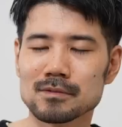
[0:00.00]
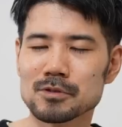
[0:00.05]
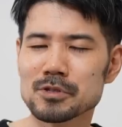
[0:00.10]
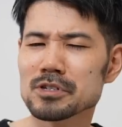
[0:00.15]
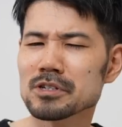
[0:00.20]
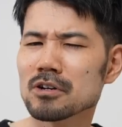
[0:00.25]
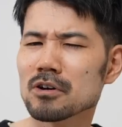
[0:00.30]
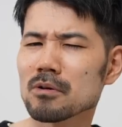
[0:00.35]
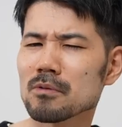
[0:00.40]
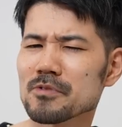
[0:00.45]

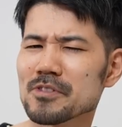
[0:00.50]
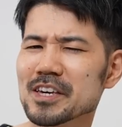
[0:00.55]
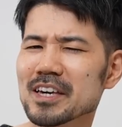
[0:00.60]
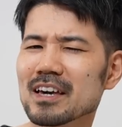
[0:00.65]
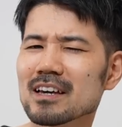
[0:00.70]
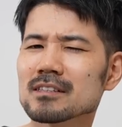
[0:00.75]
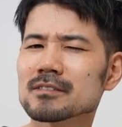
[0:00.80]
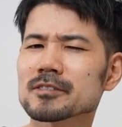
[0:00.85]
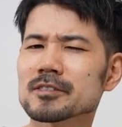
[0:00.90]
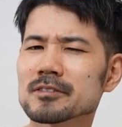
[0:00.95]
You know, the
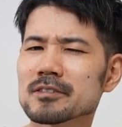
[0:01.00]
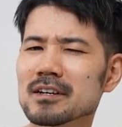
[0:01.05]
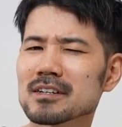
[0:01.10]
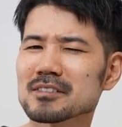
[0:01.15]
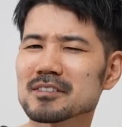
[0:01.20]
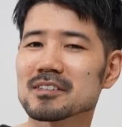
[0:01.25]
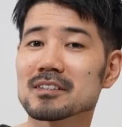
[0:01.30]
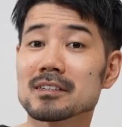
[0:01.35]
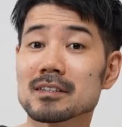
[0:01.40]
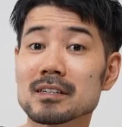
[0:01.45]

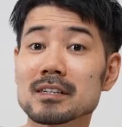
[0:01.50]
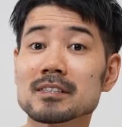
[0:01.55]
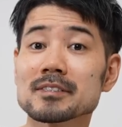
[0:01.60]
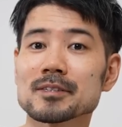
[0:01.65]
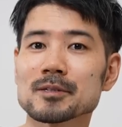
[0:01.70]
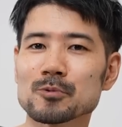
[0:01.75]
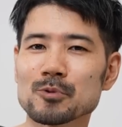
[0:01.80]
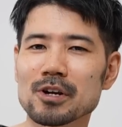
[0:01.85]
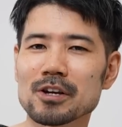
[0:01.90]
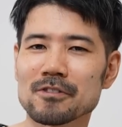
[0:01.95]
internet is
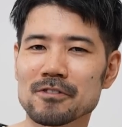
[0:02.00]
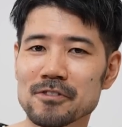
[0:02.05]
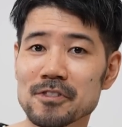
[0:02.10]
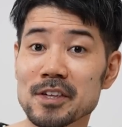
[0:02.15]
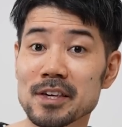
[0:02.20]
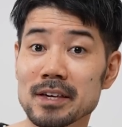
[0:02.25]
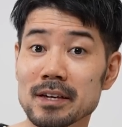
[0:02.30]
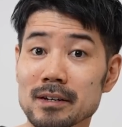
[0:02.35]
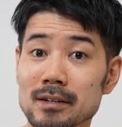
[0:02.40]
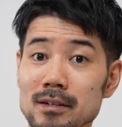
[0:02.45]
a great
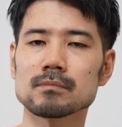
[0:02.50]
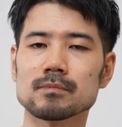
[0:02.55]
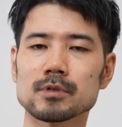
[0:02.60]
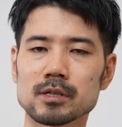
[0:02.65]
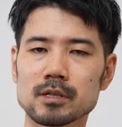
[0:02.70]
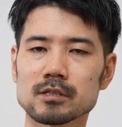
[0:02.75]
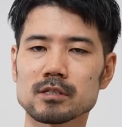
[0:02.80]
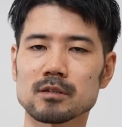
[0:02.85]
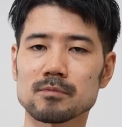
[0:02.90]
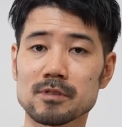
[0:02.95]
thing.
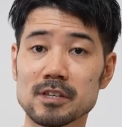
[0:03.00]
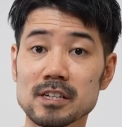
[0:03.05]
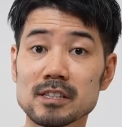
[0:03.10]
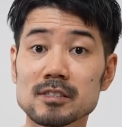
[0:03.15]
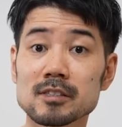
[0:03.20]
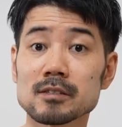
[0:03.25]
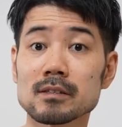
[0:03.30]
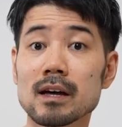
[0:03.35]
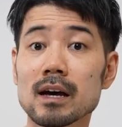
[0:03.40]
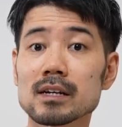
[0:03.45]
Because of the
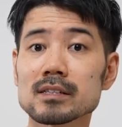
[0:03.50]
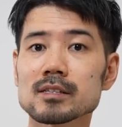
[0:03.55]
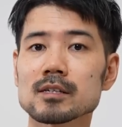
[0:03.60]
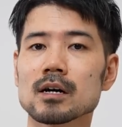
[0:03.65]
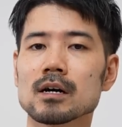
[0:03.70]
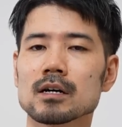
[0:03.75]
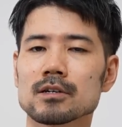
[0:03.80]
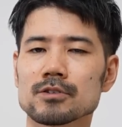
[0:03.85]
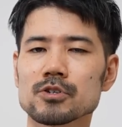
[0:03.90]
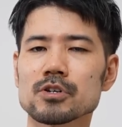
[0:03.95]
internet,
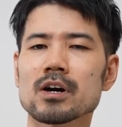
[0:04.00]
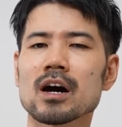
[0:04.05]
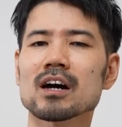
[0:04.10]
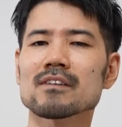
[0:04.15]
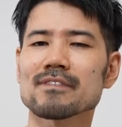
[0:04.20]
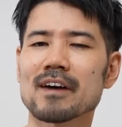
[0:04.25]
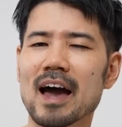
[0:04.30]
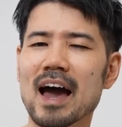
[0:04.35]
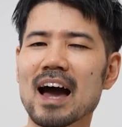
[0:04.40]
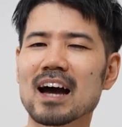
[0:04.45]
you
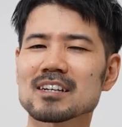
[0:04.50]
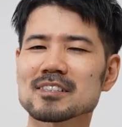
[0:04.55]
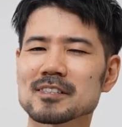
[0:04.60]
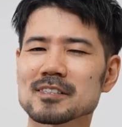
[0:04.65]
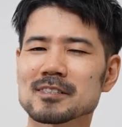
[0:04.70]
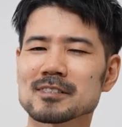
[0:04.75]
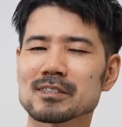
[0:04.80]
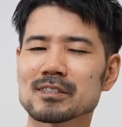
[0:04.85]
have access